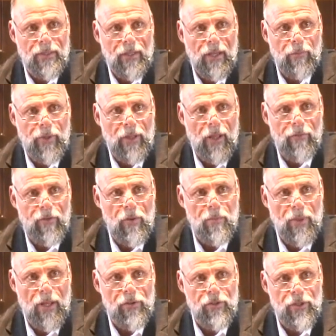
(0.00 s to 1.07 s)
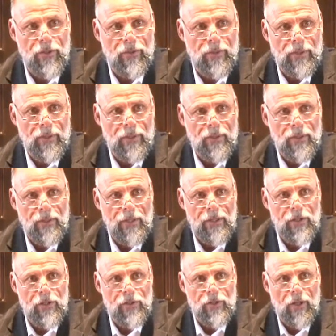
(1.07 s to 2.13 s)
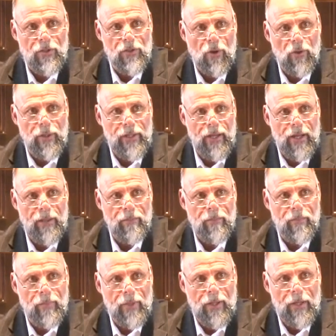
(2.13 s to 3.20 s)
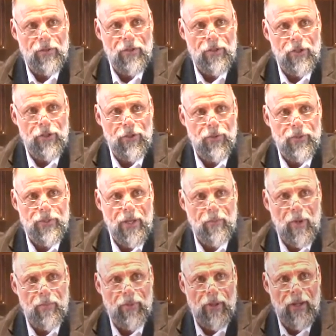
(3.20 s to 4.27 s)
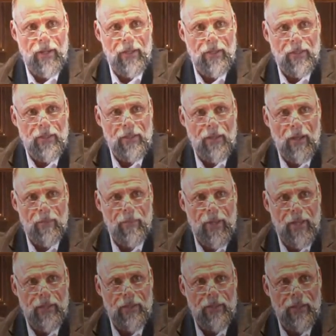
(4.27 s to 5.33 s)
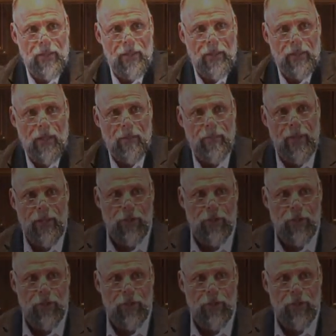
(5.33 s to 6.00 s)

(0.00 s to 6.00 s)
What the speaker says: And we love you and bless you in your son's holy name. It's in Yeshua's name we pray. Amen and amen.